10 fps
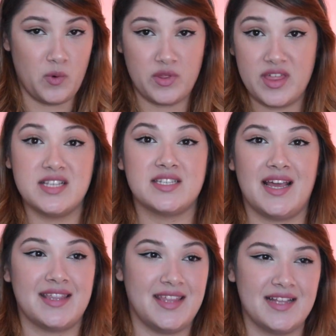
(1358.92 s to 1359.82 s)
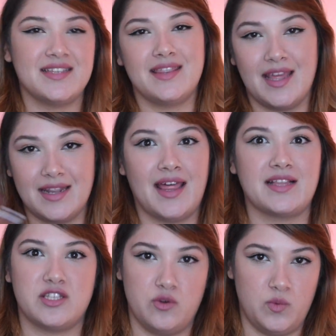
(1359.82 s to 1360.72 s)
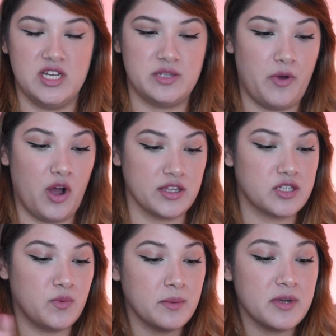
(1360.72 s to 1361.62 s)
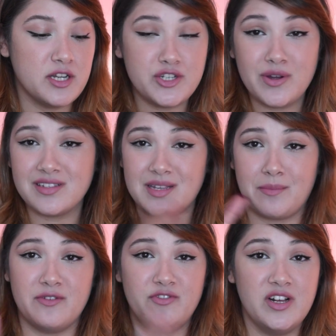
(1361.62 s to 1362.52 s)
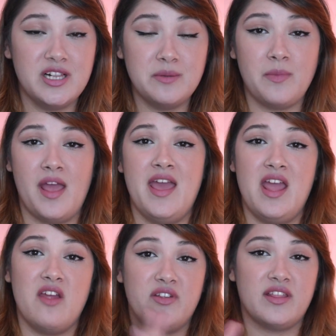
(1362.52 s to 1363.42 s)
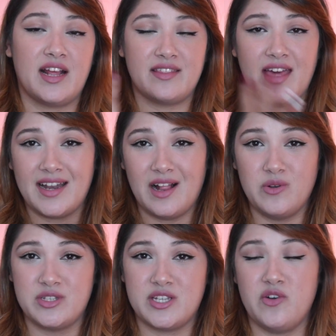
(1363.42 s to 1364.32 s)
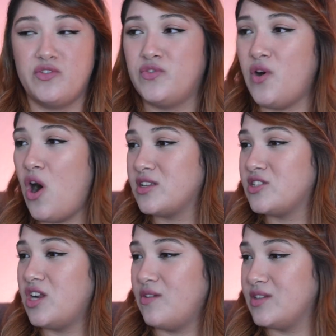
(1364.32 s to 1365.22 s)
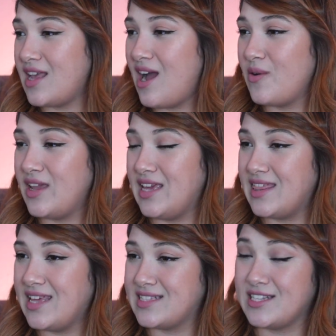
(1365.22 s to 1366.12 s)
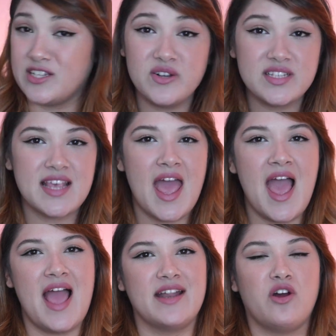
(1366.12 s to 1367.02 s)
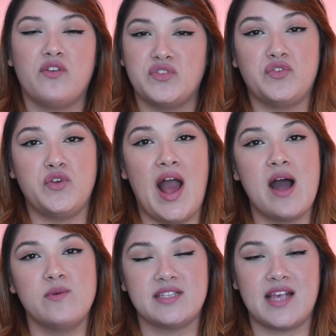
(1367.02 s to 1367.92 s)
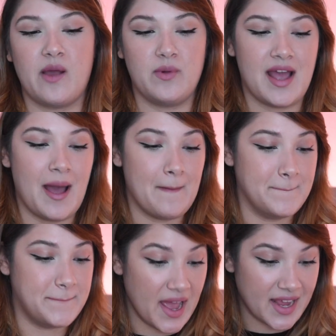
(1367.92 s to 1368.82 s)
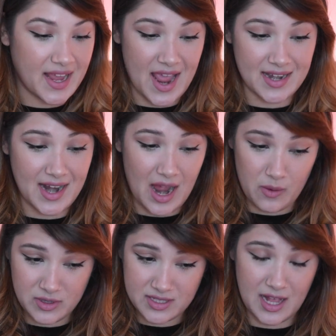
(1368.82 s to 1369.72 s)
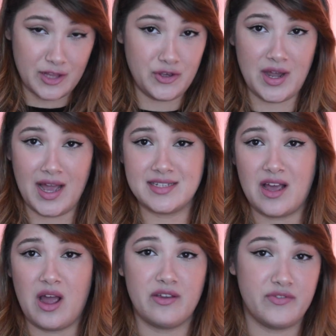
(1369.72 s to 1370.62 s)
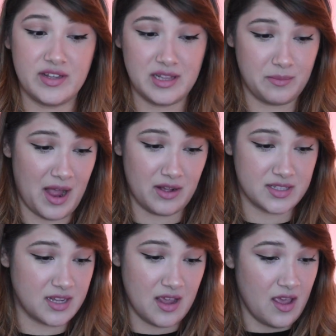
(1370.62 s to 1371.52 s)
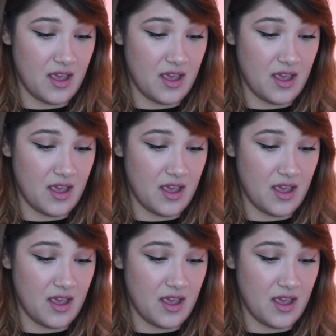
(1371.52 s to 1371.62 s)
or things like that, and then that's the worst part. So what I'm going to do is I'm going to film everything like that. I'll also ask Travis how he thinks it looks, and after a few hours I will come back and I will tell you guys how I feel about